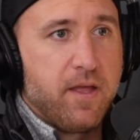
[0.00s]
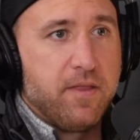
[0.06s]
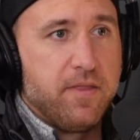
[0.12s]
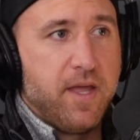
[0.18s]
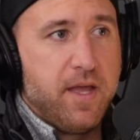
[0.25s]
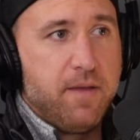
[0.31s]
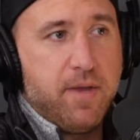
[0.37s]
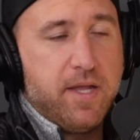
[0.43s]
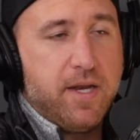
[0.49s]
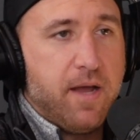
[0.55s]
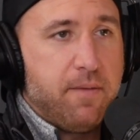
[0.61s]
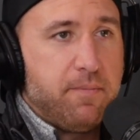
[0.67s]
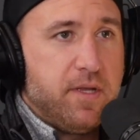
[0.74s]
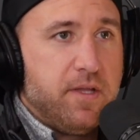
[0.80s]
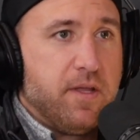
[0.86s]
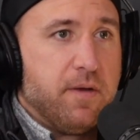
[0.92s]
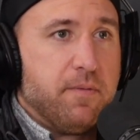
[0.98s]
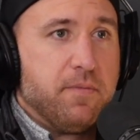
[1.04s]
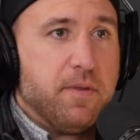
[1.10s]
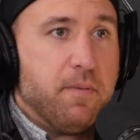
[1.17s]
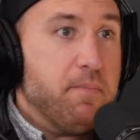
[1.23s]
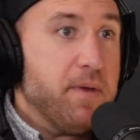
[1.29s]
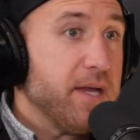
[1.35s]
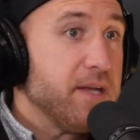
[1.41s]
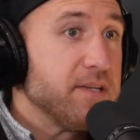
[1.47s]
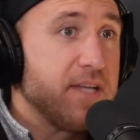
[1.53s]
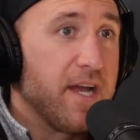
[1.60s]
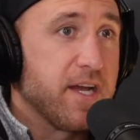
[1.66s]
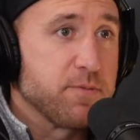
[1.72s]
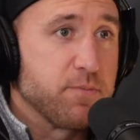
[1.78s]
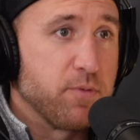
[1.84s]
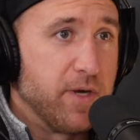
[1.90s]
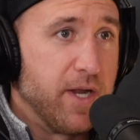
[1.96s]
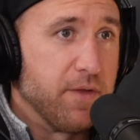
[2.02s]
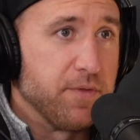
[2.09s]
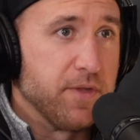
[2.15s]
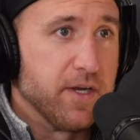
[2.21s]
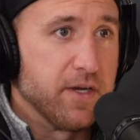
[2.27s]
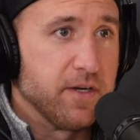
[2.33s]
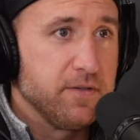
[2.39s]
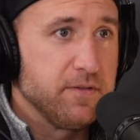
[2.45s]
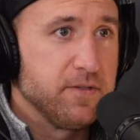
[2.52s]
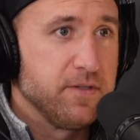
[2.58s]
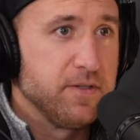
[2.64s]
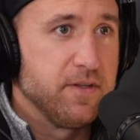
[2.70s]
they may not be the biggest expert out there